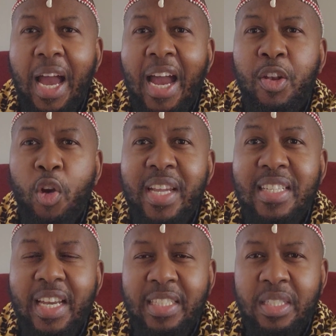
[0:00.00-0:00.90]

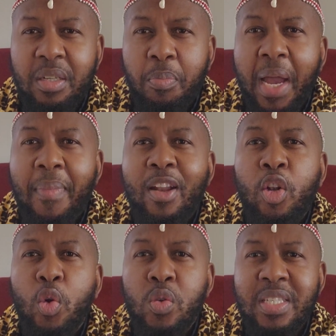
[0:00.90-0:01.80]
anointed by
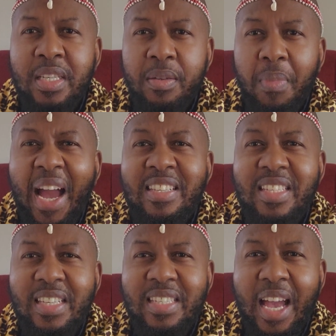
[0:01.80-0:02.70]
Madlozi, my
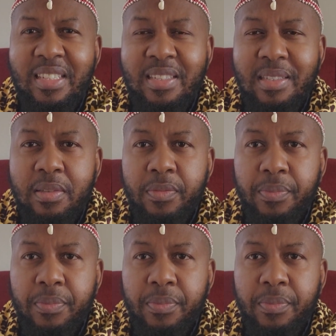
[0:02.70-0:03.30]
ancestors.